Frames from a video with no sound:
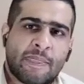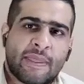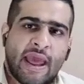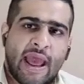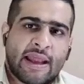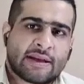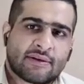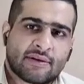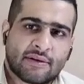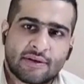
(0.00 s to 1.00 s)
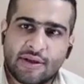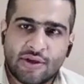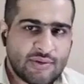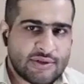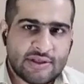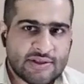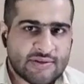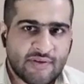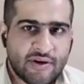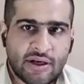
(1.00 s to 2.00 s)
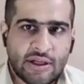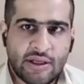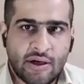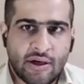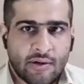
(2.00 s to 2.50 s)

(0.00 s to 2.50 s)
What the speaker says: And the usage is very clear.